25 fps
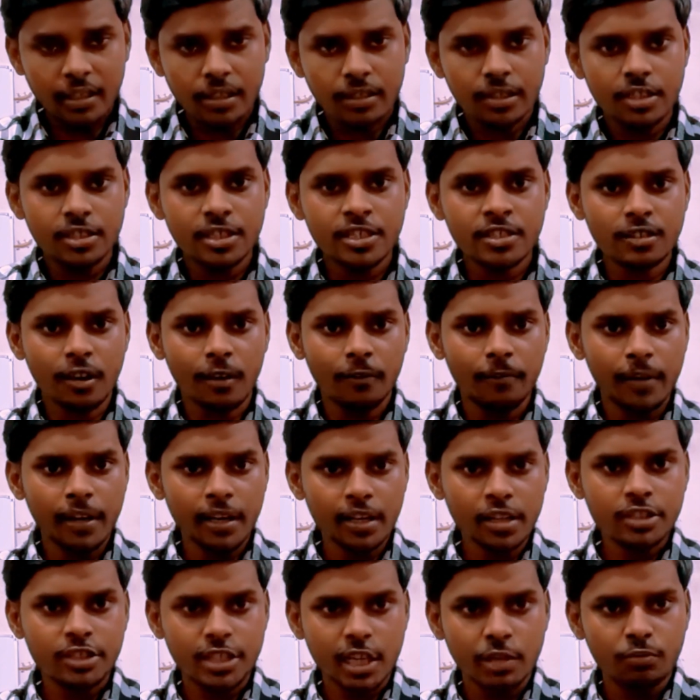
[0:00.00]
This is a
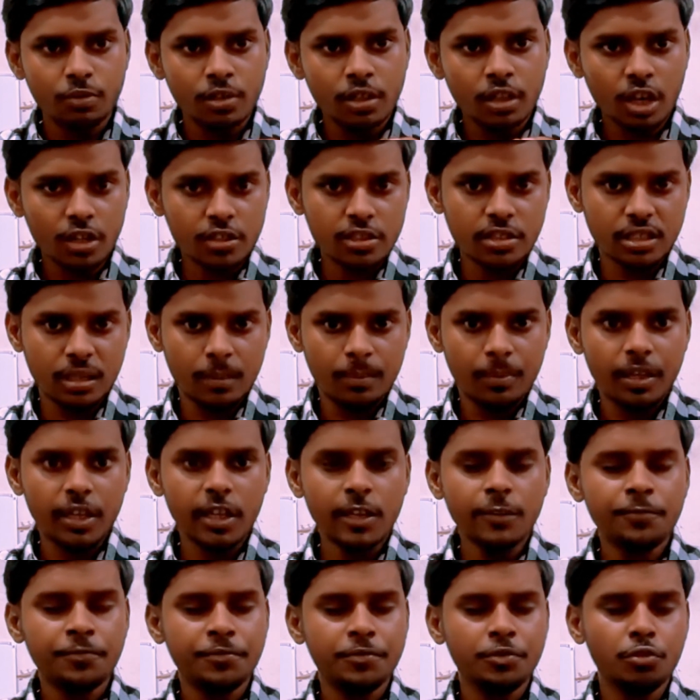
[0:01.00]
very genuine concept.
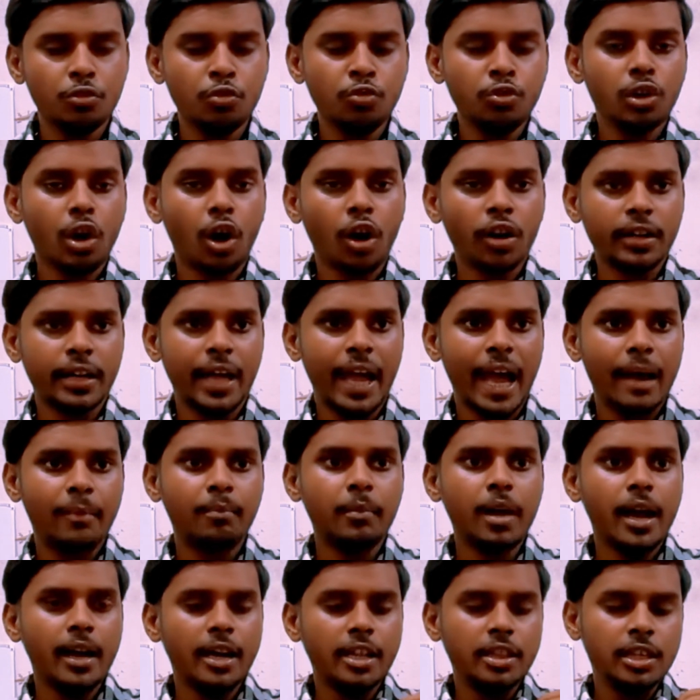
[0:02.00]
If you don't
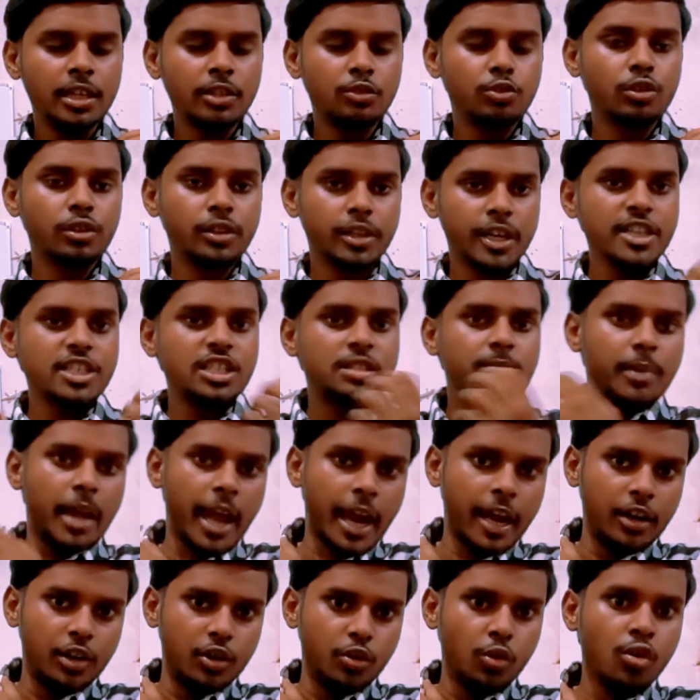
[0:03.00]
have anything to test
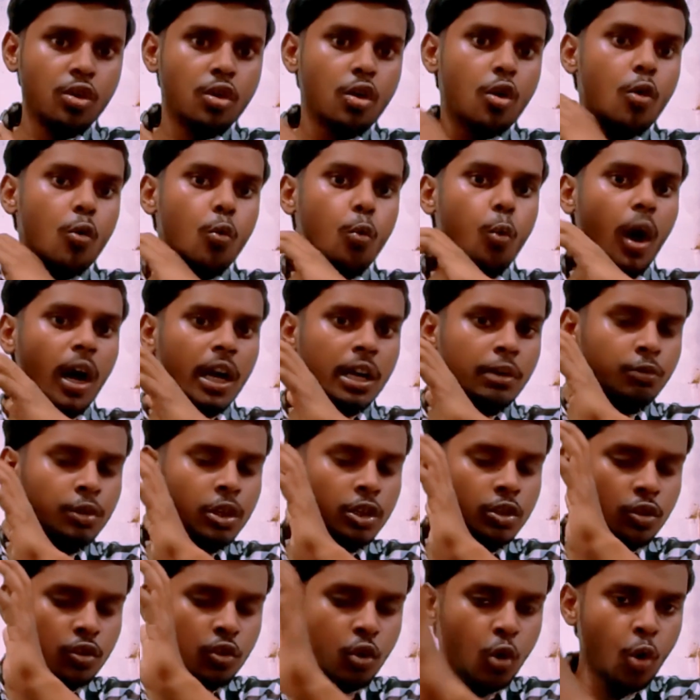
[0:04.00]
behind you, what will
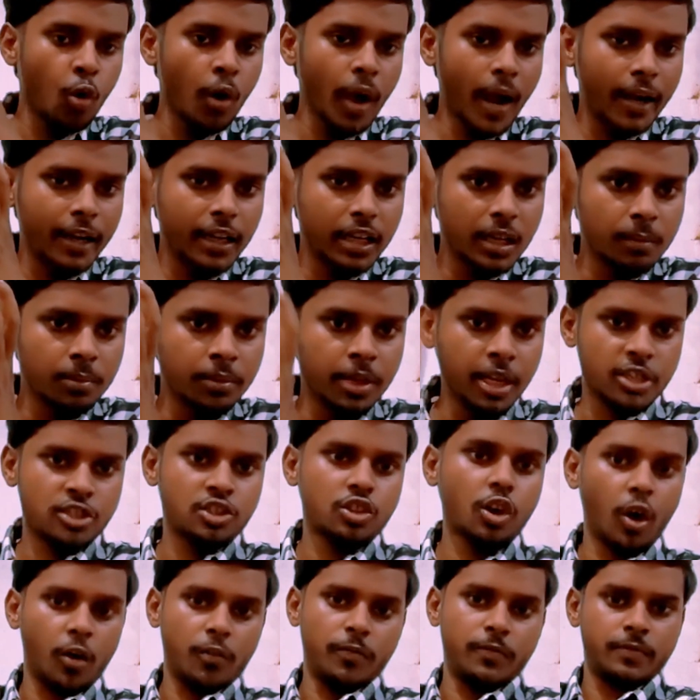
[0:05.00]
you go and give test
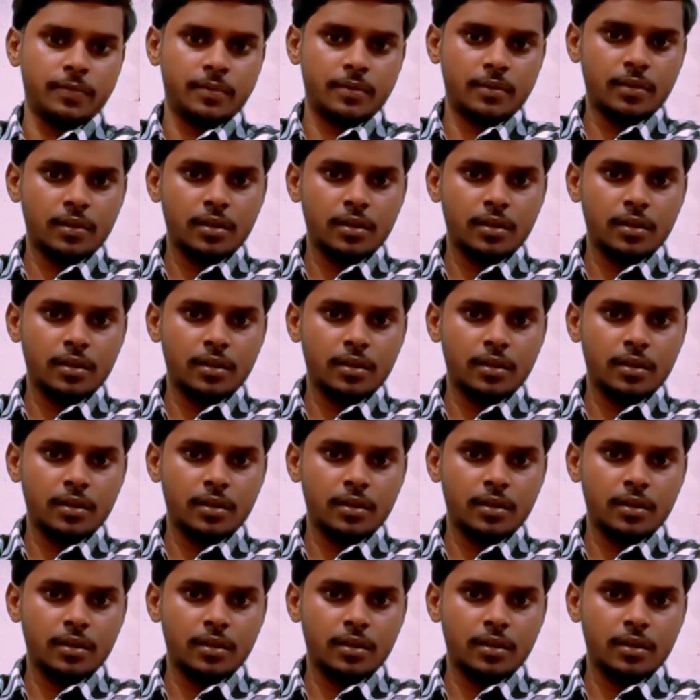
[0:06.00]
of?